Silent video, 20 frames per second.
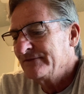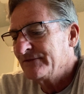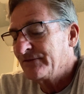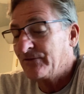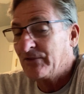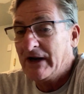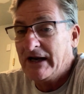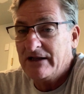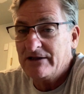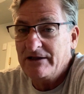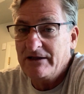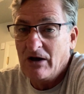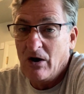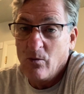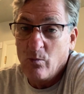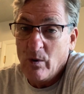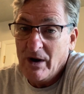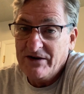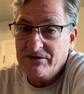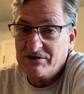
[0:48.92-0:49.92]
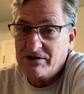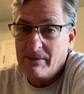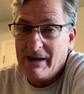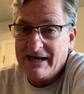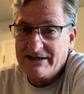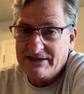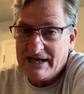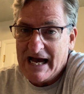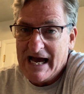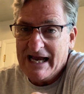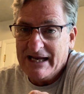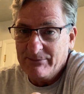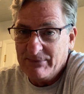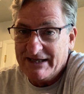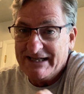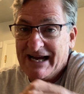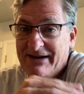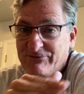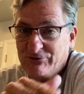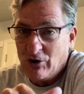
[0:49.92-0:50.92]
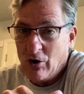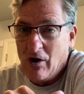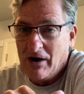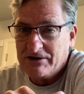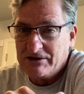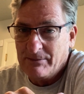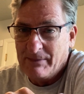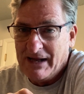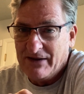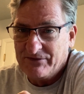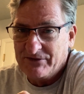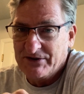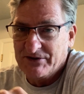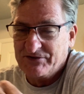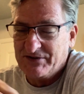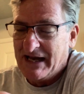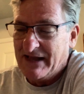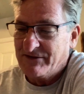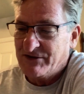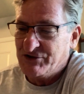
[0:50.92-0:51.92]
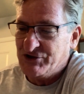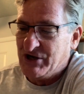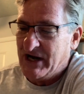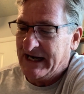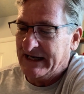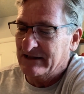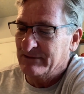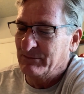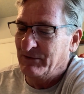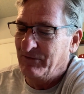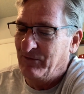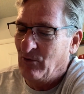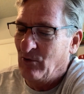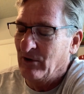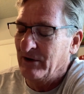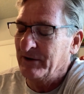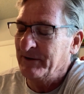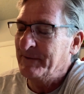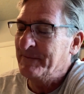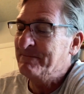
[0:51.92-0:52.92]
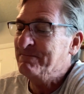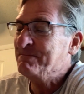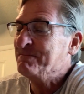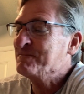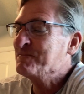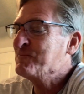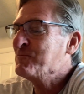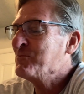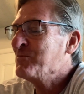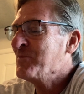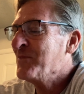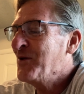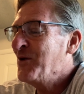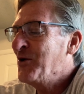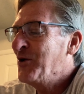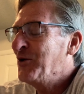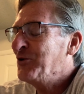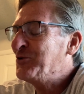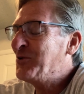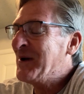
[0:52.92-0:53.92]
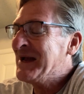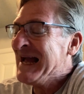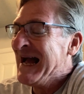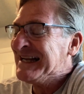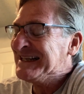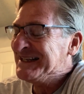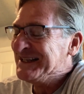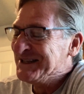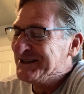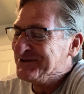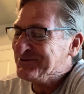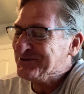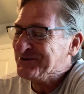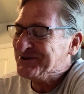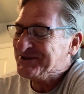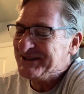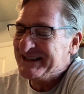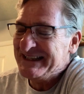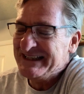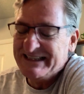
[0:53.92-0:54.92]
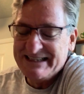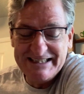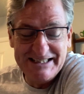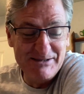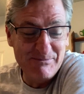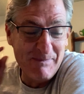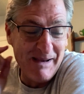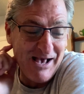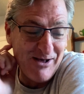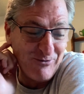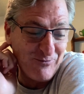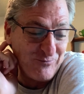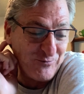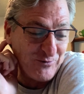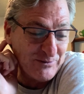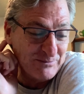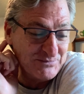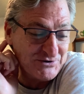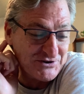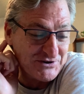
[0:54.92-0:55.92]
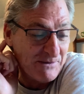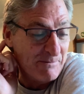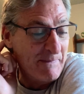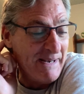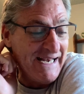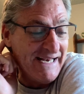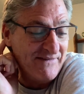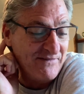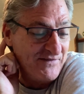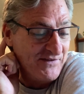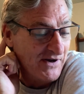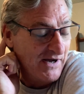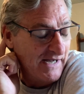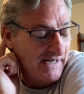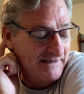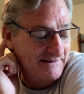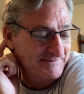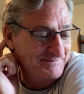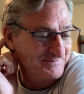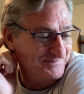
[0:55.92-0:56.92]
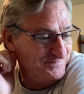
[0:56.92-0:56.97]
frankly a waste of my time. And I've talked about this on the channel before. So I got an interesting email from Samantha